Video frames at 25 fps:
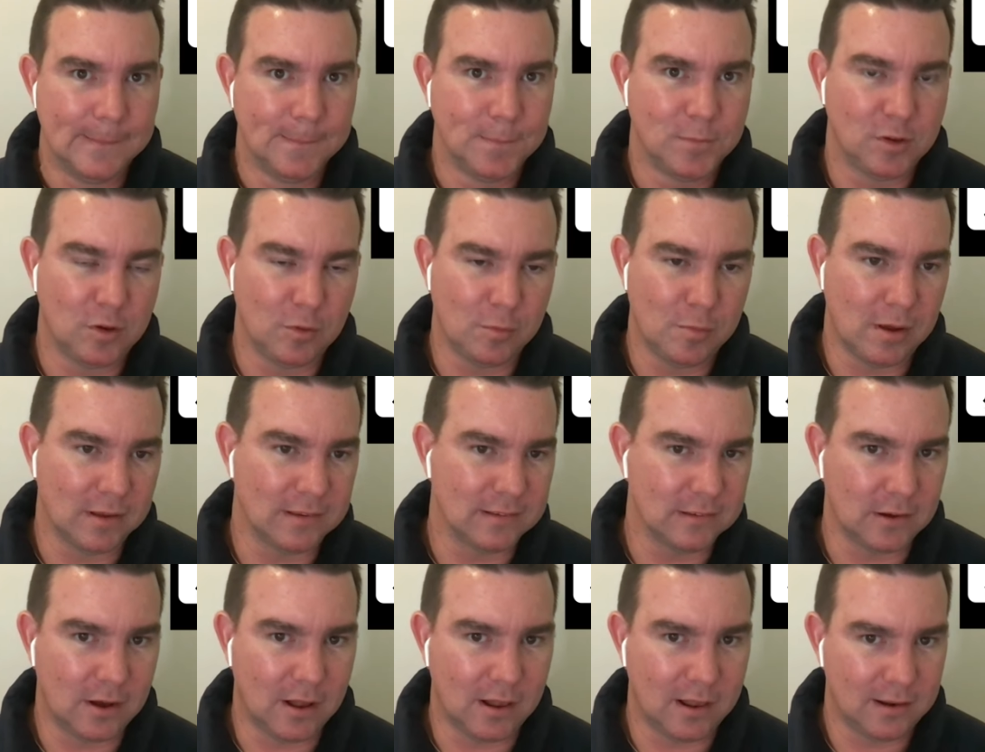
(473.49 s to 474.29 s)
So my
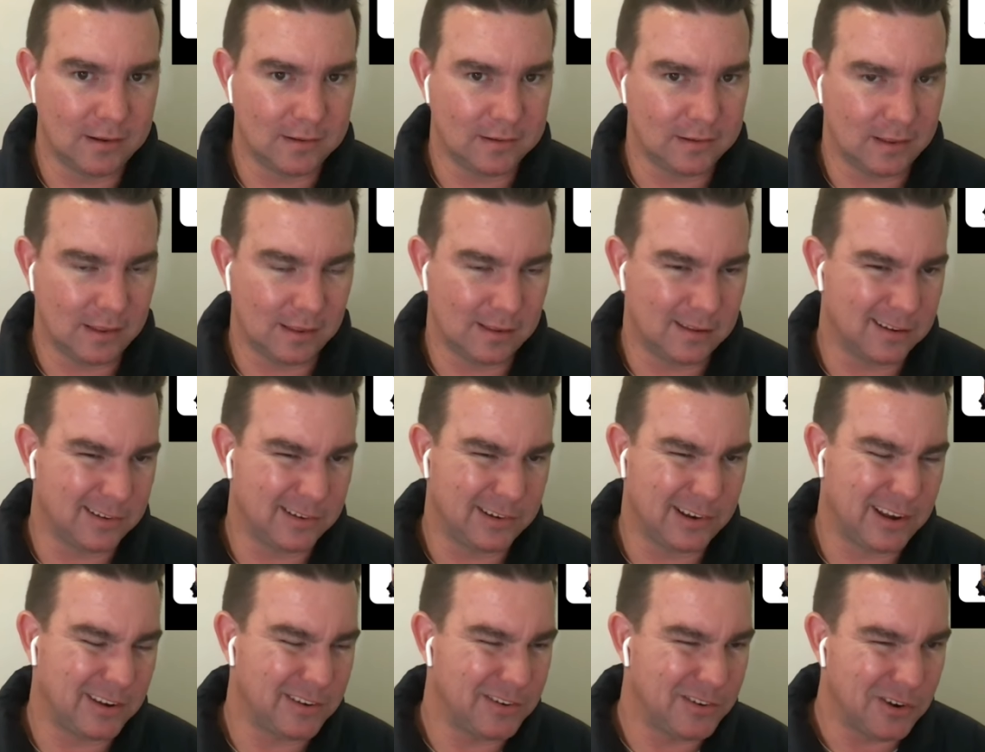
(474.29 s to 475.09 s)
Skylanders, I think I
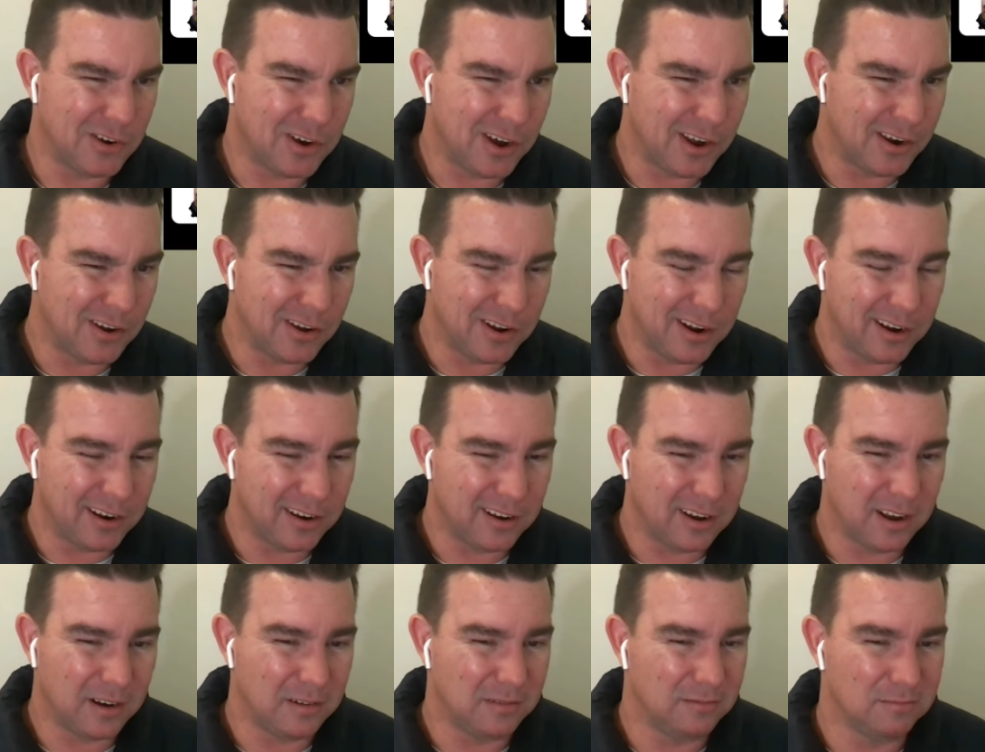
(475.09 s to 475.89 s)
charge
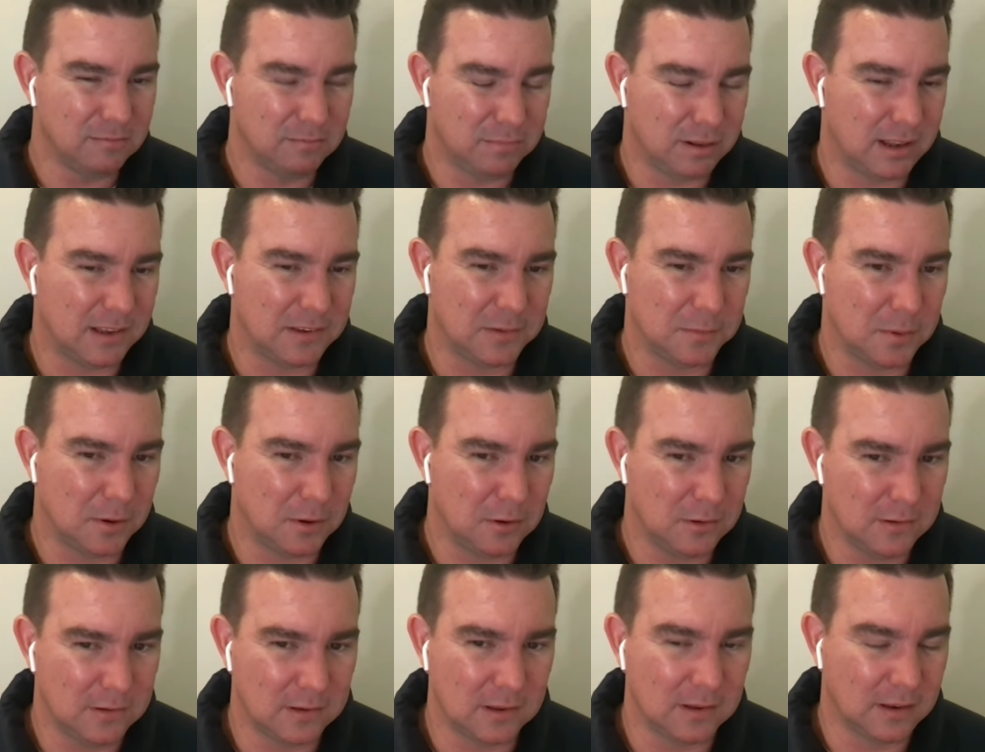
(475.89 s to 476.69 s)
$9.99 plus
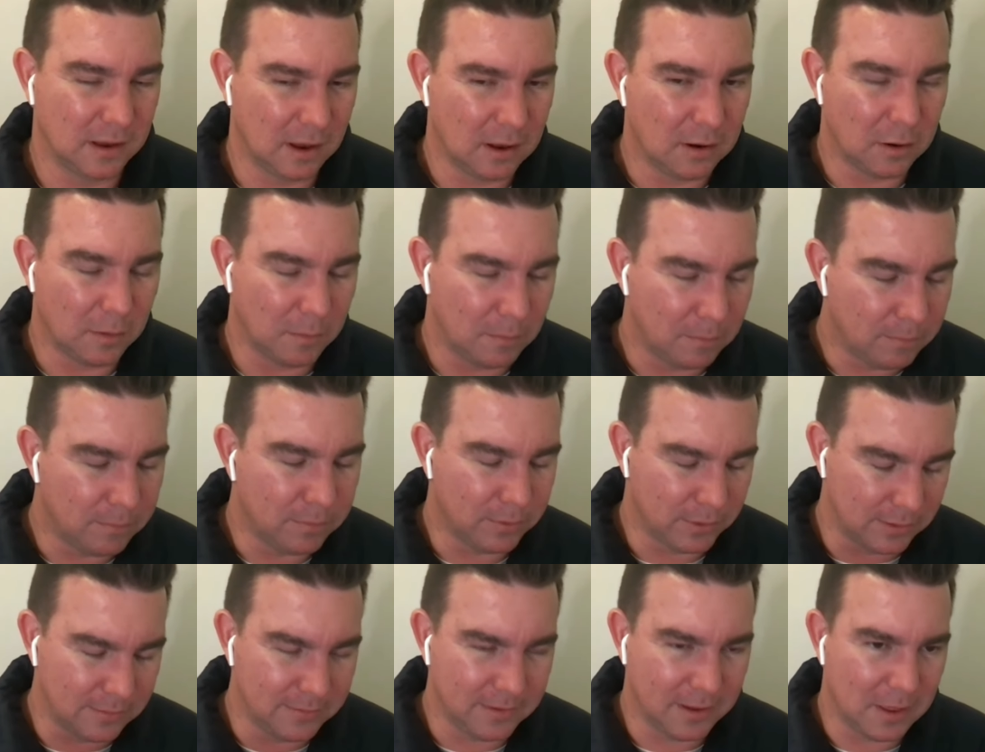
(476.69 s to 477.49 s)
post. Yeah, like,
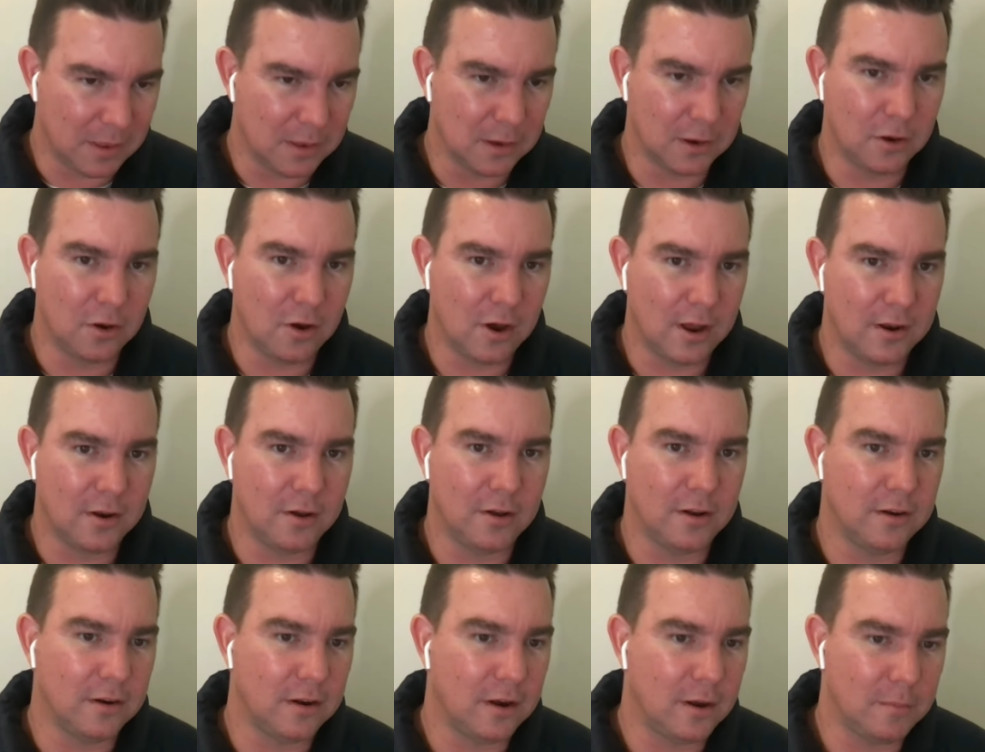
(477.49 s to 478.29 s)
yeah, the
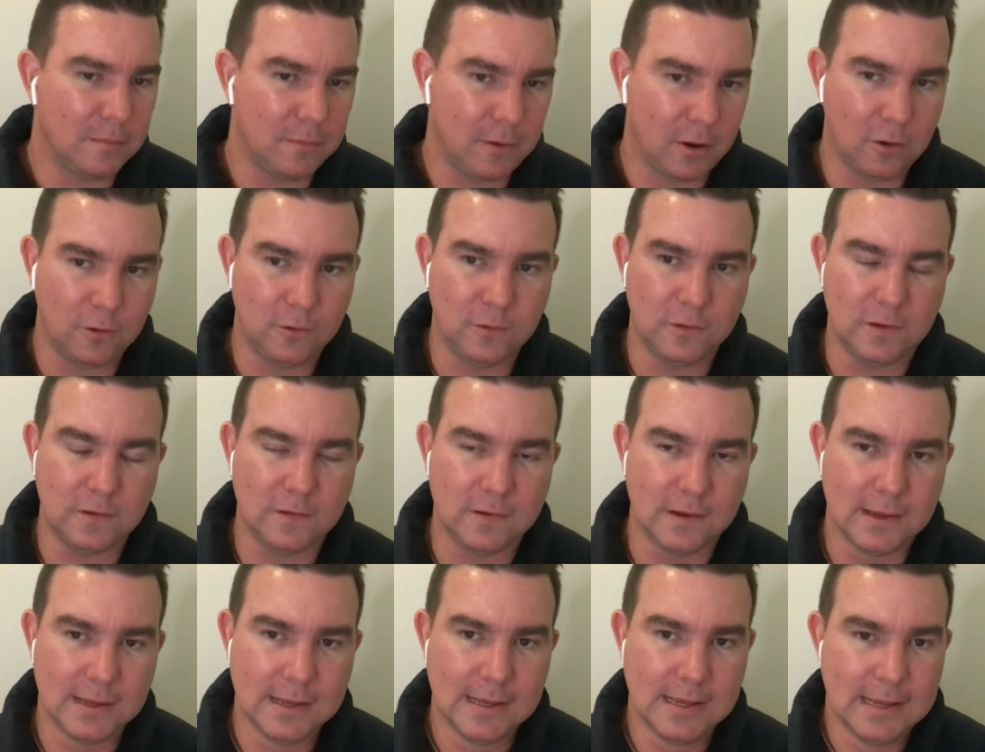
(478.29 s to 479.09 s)
$9.99
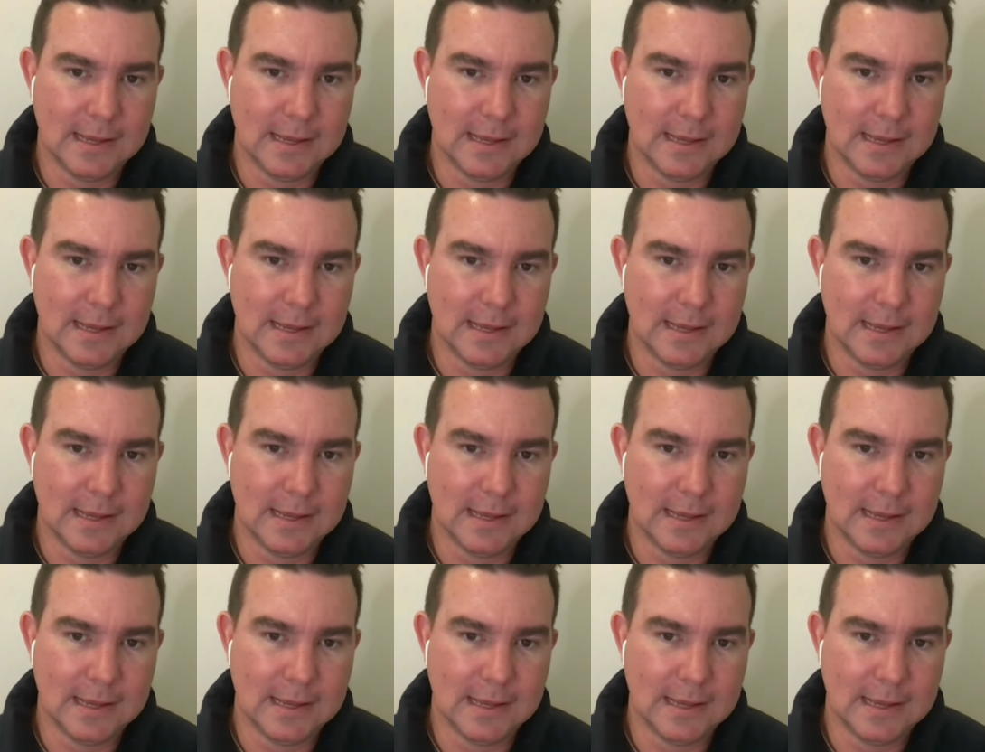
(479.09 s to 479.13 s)
postage.